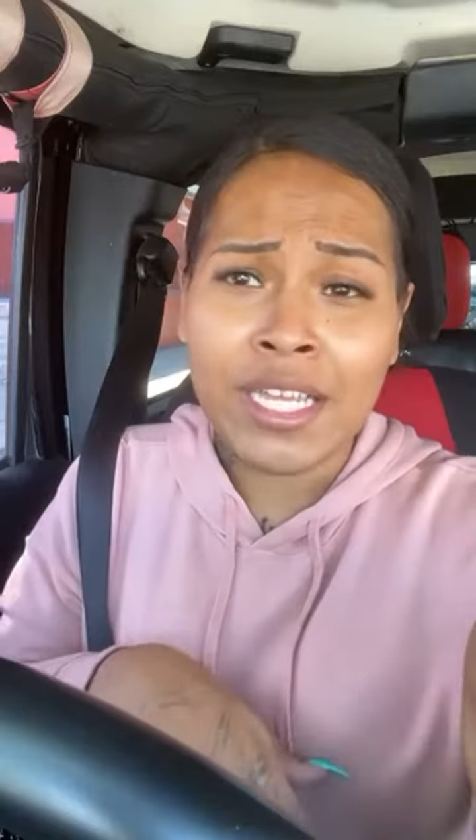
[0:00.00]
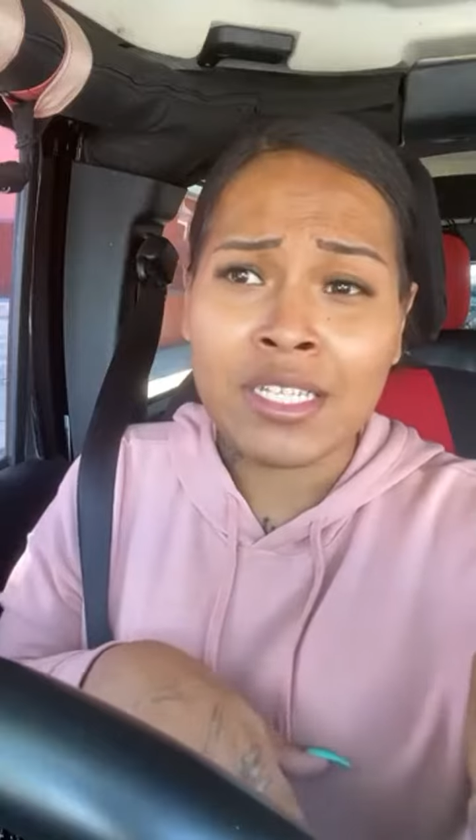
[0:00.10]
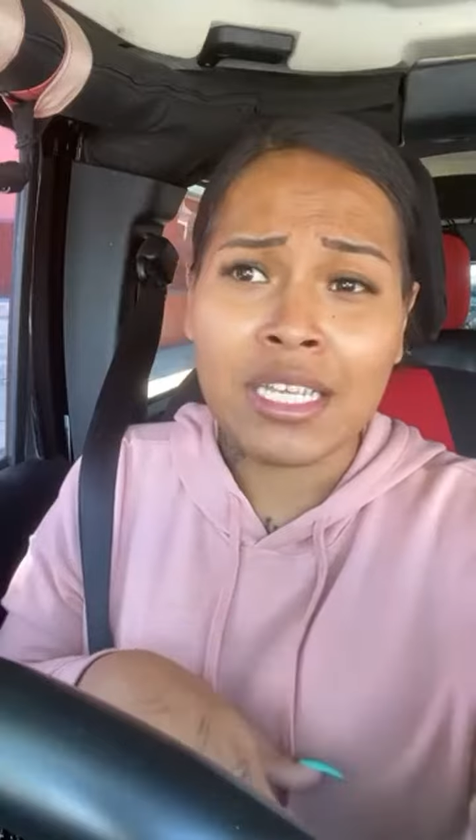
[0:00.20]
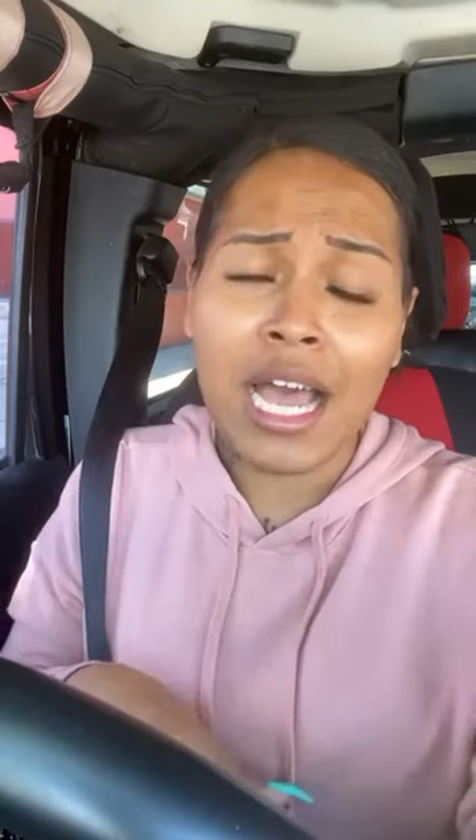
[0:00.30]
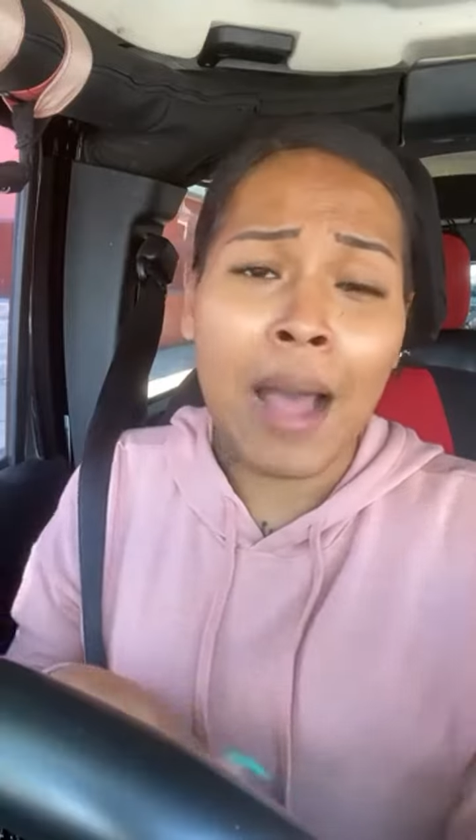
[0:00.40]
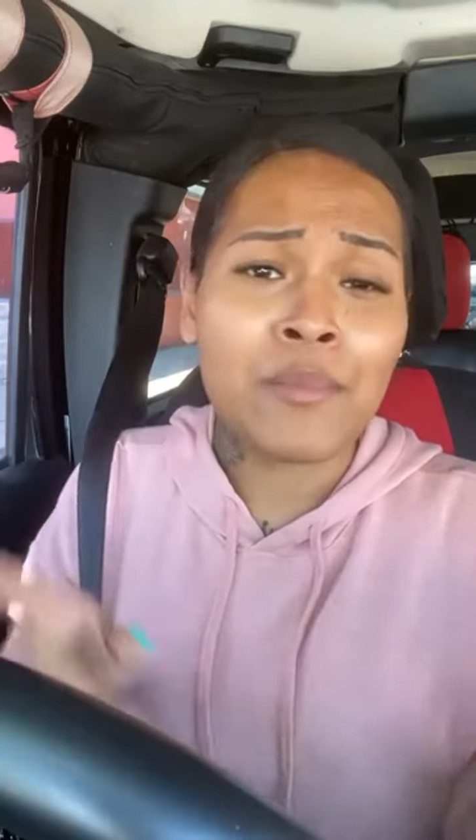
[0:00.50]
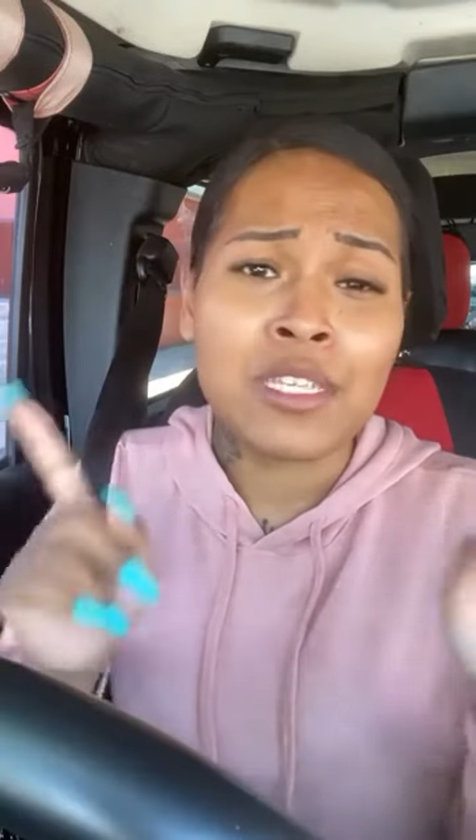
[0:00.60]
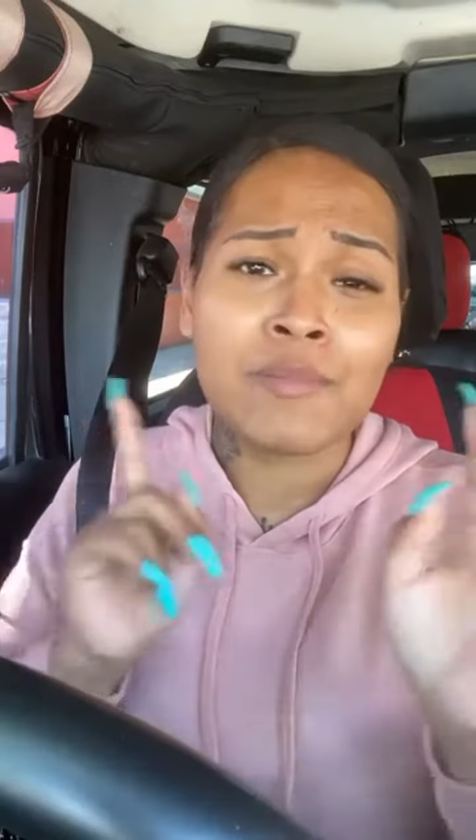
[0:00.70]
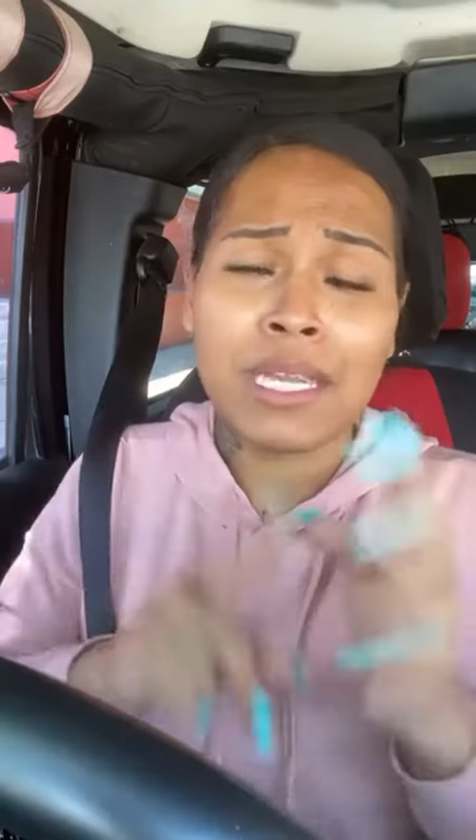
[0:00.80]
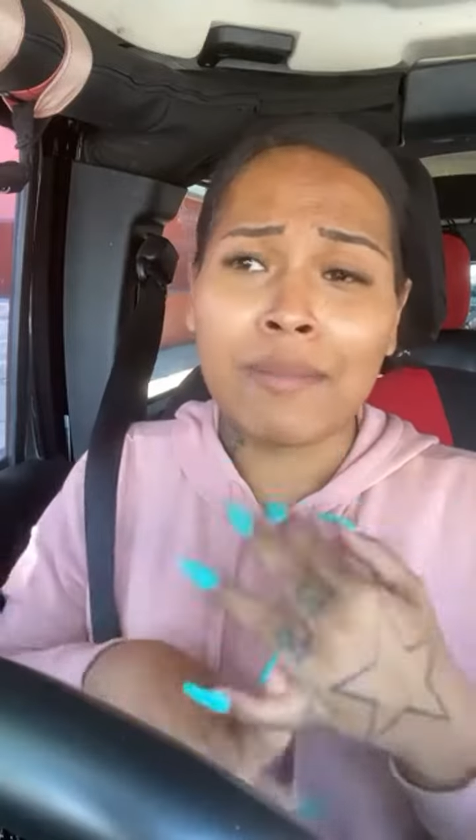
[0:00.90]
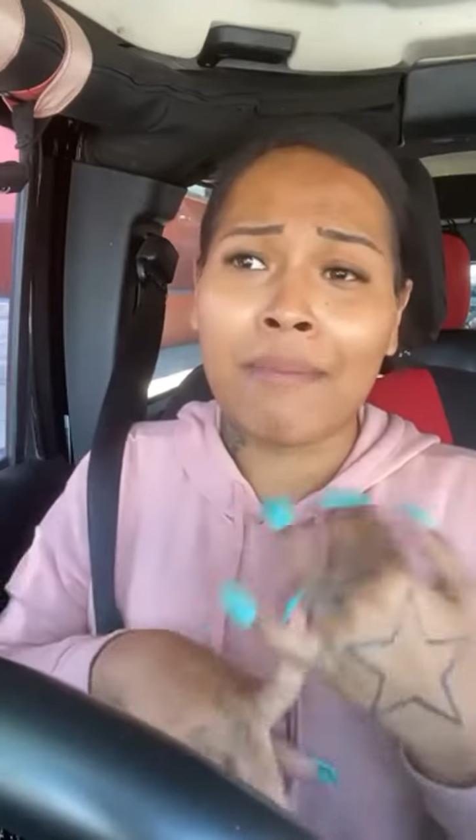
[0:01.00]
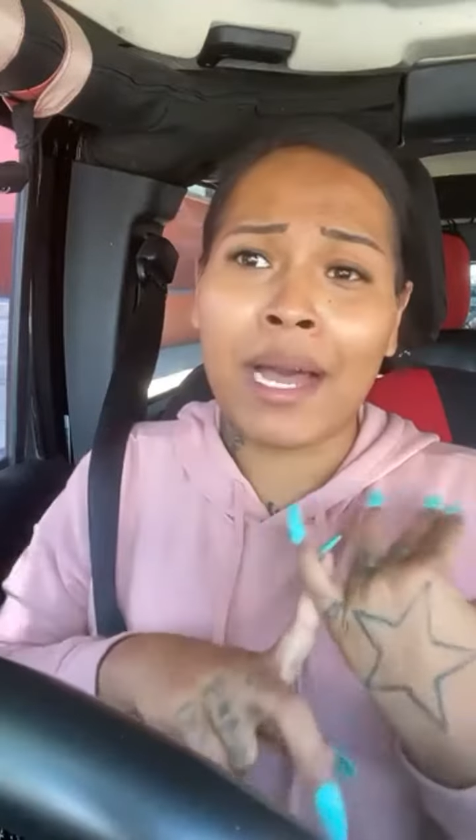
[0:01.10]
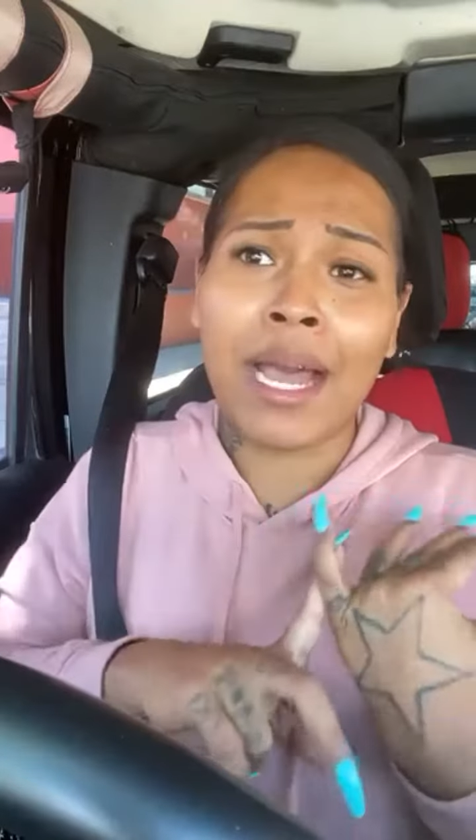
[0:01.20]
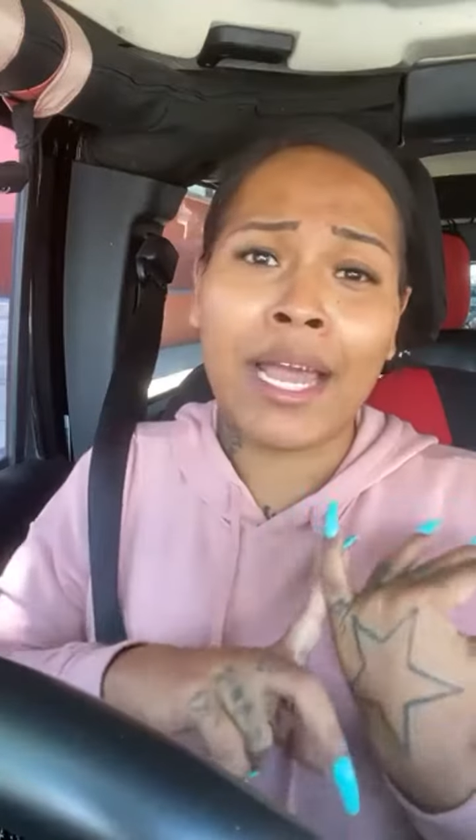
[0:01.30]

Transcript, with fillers: I'm just speaking my mind.